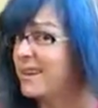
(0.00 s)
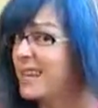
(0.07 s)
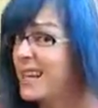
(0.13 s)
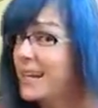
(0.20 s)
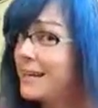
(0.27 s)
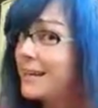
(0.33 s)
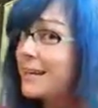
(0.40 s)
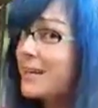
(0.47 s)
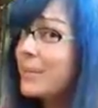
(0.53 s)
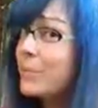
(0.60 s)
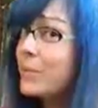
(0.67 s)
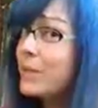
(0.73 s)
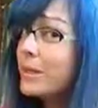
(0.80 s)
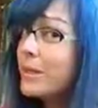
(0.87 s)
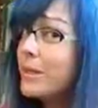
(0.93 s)
letting it
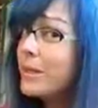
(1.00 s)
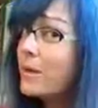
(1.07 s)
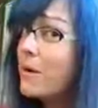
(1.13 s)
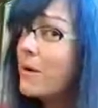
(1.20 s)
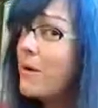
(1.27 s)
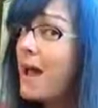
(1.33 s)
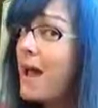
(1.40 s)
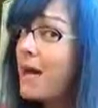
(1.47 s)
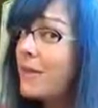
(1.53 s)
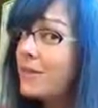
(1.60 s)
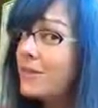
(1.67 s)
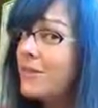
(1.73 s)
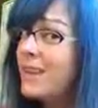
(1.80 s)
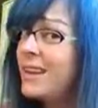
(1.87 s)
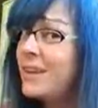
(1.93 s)
completely grow out
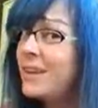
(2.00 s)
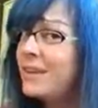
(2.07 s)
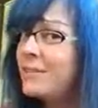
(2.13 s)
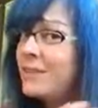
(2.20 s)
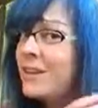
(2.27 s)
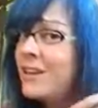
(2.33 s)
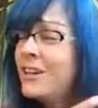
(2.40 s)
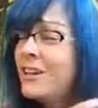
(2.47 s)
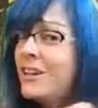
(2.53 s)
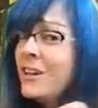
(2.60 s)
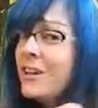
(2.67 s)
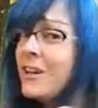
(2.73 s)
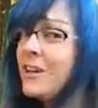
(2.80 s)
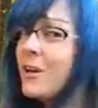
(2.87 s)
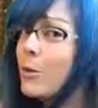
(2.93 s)
and
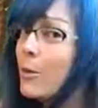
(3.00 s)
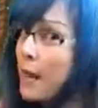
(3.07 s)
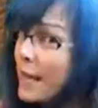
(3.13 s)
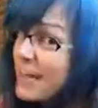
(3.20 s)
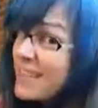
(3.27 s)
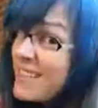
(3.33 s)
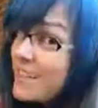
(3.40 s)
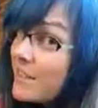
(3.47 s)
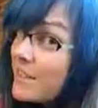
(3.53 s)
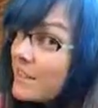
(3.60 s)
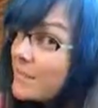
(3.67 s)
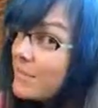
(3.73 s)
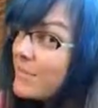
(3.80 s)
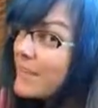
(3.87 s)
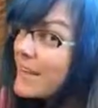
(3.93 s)
go back
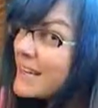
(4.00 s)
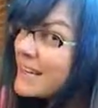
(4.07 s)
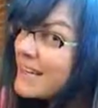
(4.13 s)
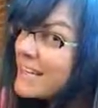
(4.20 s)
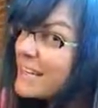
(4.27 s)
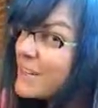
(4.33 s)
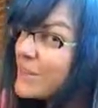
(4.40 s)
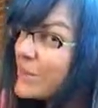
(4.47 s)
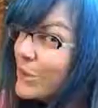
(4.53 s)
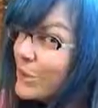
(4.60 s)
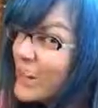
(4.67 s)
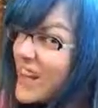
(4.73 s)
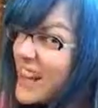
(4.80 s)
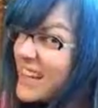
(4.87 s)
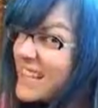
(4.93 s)
to my silver
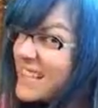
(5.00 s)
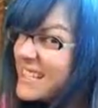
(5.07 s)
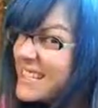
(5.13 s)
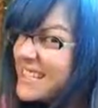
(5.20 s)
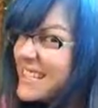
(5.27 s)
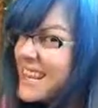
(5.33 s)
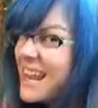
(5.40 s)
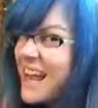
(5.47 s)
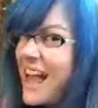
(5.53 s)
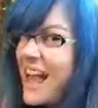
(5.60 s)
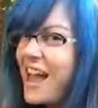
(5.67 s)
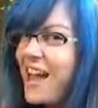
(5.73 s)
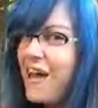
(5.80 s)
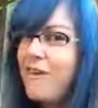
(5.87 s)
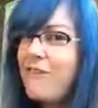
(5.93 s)
locks that I
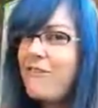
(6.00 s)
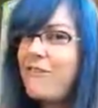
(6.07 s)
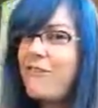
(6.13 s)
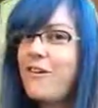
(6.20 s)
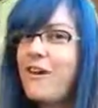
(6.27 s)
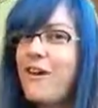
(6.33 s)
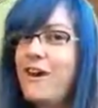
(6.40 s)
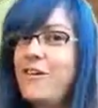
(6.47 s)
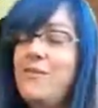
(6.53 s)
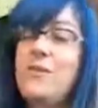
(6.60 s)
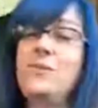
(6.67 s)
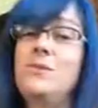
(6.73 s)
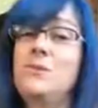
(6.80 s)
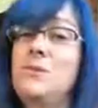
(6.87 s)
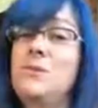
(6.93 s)
have.
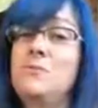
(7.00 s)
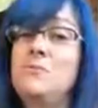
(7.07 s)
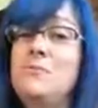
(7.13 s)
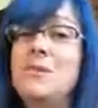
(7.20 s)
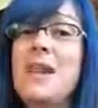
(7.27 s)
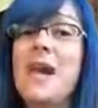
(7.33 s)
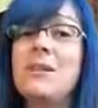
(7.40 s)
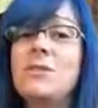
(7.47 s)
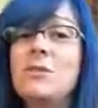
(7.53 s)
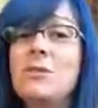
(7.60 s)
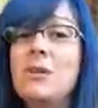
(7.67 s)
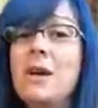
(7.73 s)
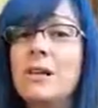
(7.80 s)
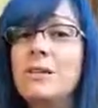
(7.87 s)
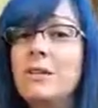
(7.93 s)
Those are natural
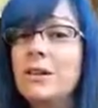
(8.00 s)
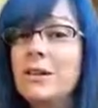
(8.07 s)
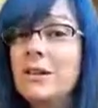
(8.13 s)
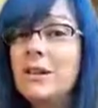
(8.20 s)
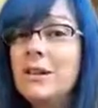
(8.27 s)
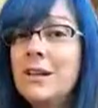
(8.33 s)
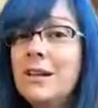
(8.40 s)
color.